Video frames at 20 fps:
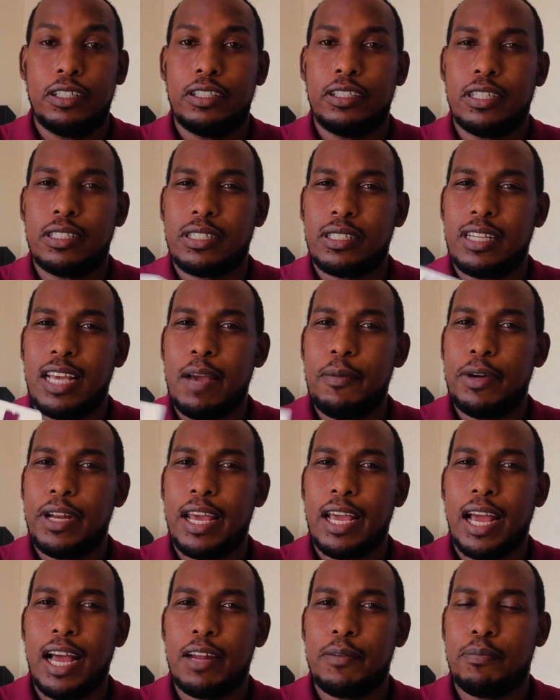there's a time
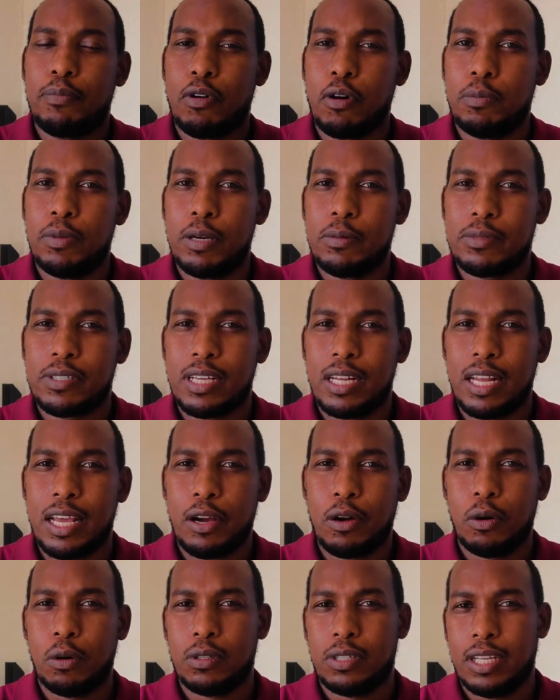when I had problems and
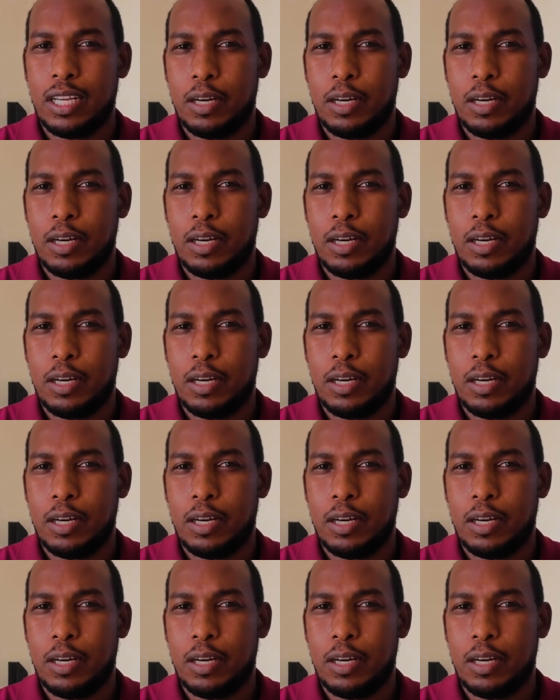I called